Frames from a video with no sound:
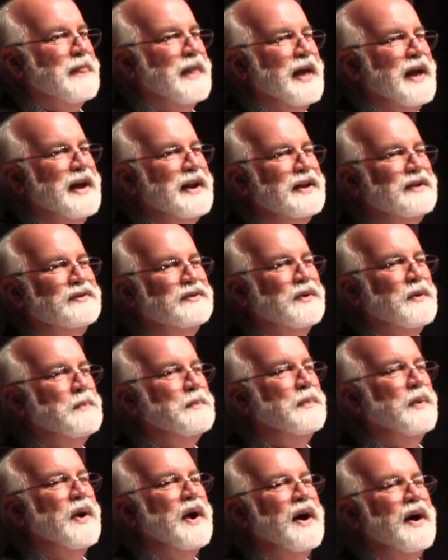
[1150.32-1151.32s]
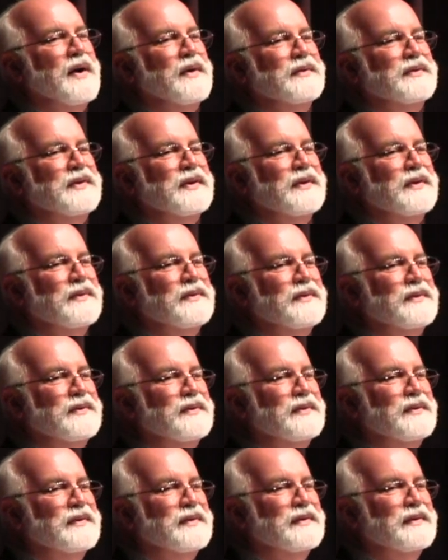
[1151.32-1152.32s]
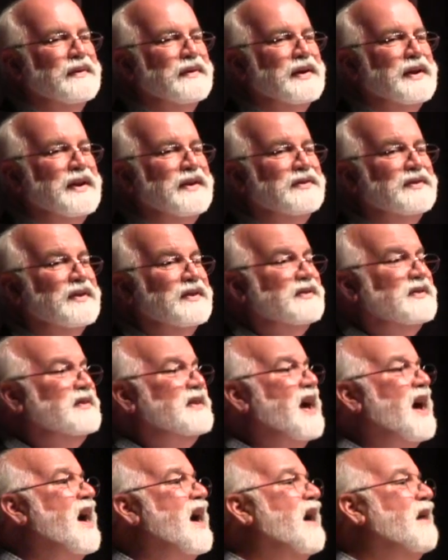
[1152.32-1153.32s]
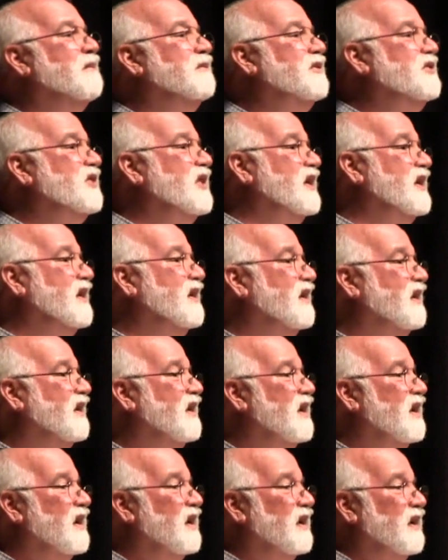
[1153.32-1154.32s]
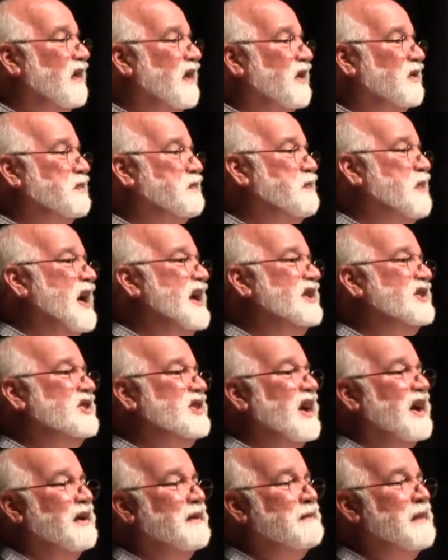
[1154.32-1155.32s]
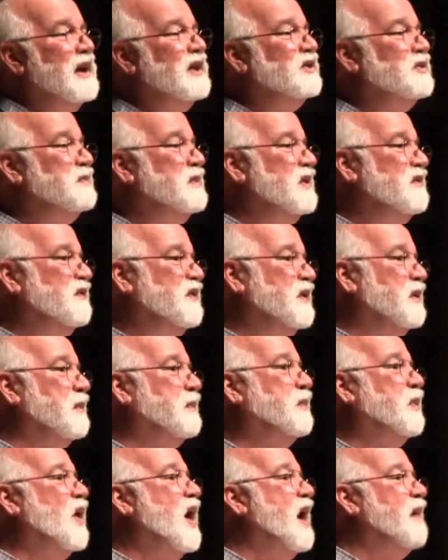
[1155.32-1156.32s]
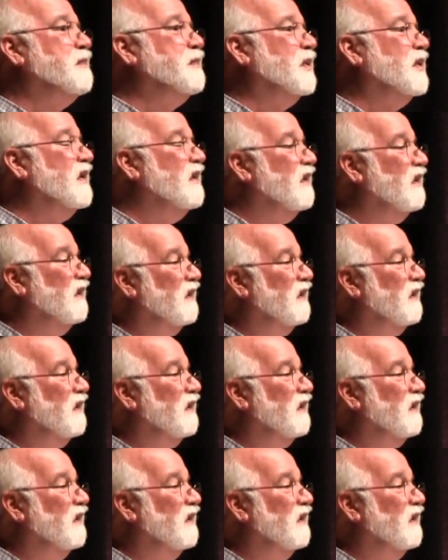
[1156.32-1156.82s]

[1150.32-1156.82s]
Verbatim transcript: And he's so proud, you know. And he says, Damn, gee, this paycheck makes me feel proper.